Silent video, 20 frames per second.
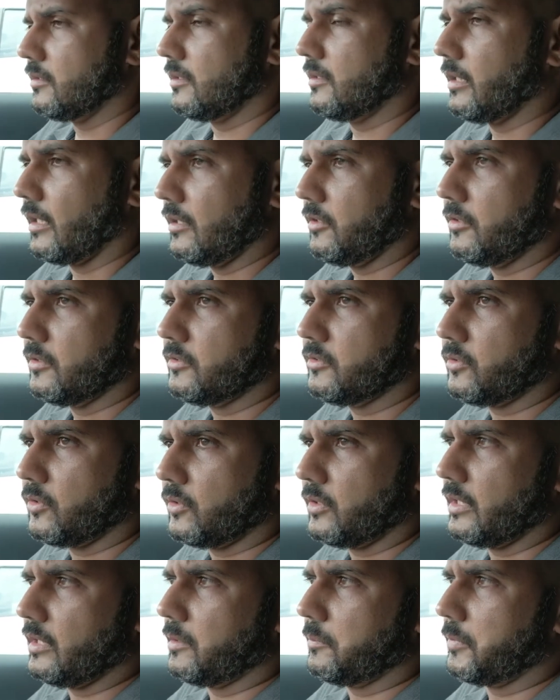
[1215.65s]
tell you a
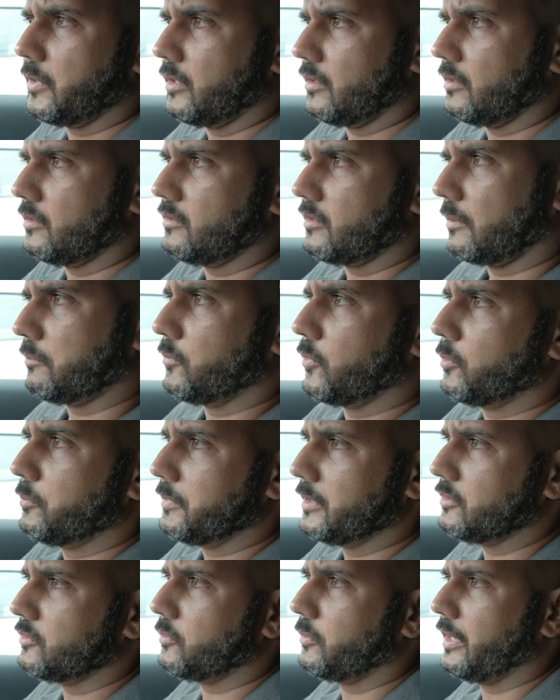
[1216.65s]
story about some
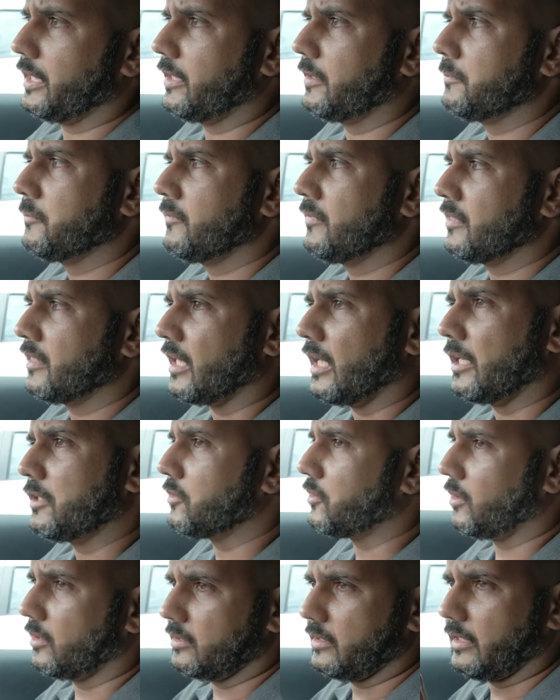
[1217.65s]
moments where I
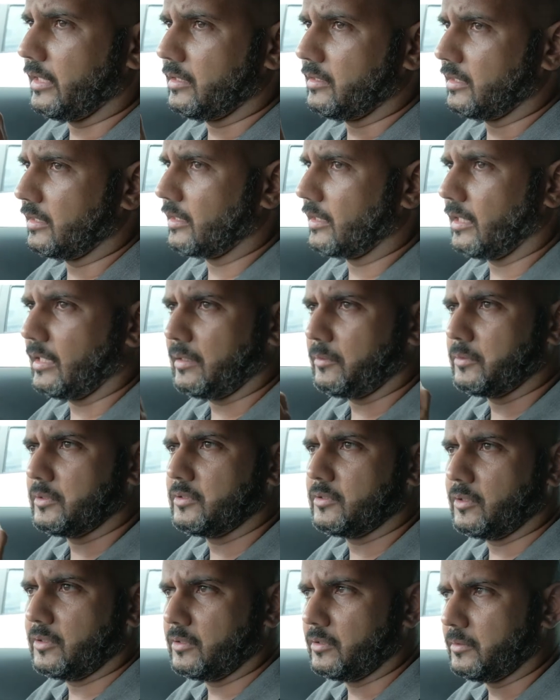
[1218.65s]
thought that the car
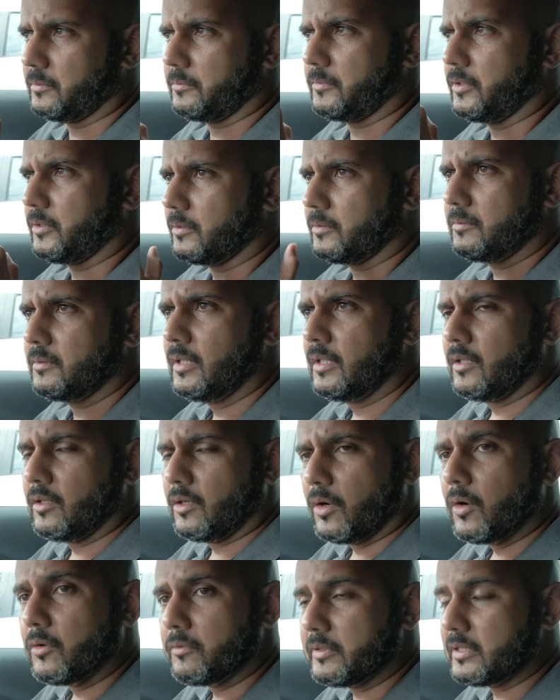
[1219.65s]
was going to, you know,
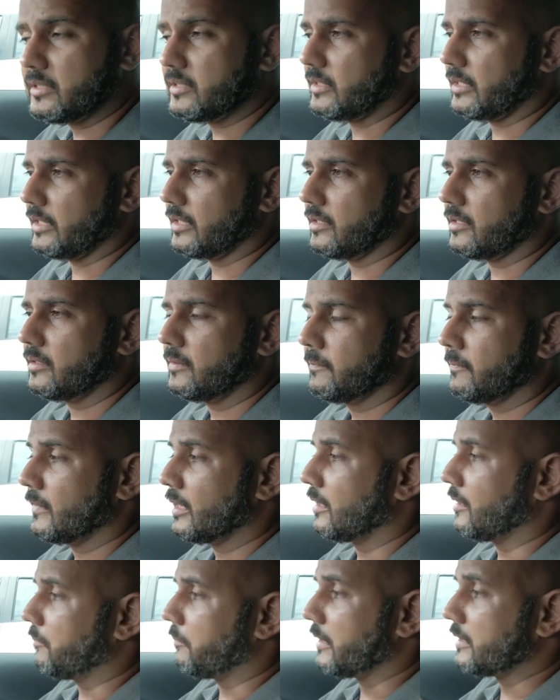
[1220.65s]
oversteer,
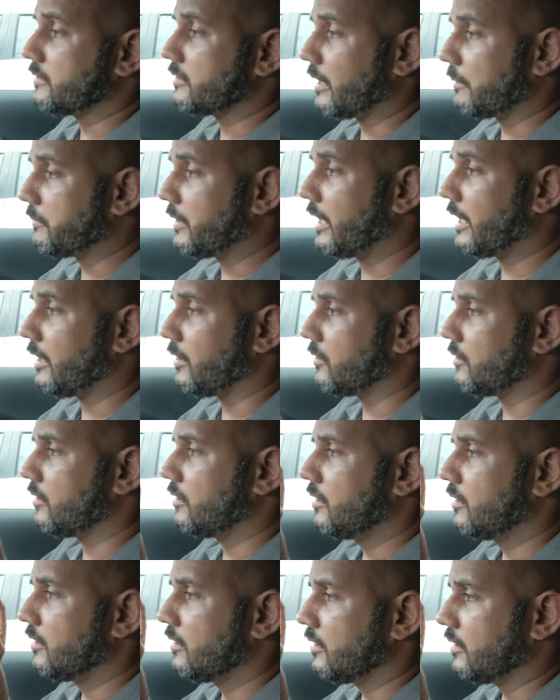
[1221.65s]
but somehow
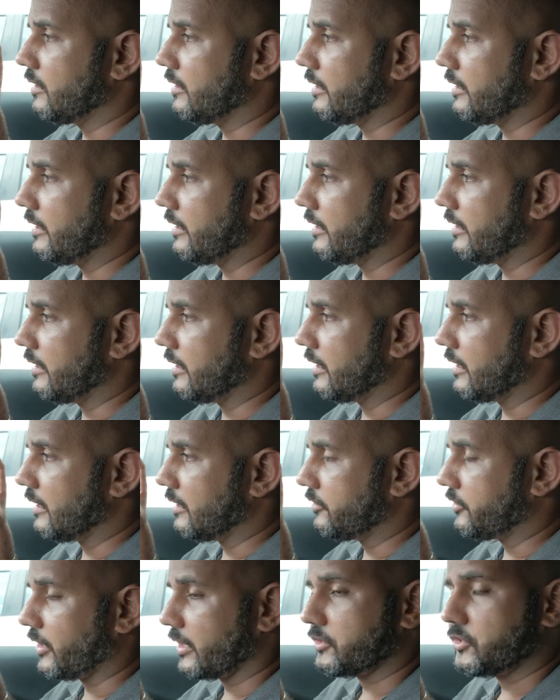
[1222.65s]
the
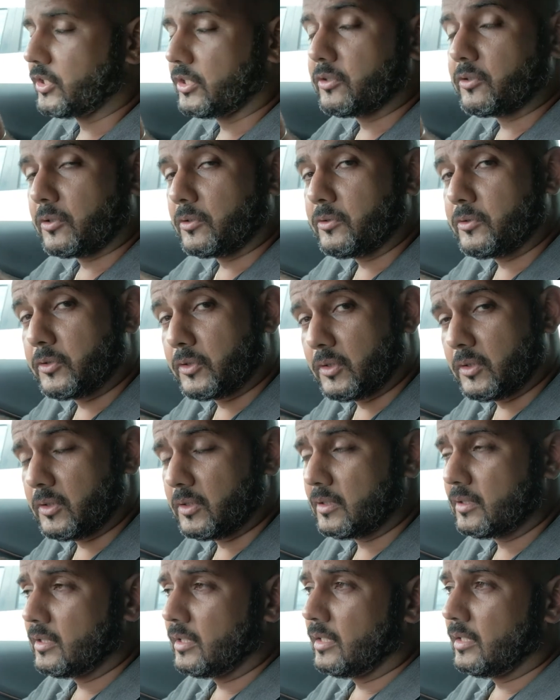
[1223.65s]
traction control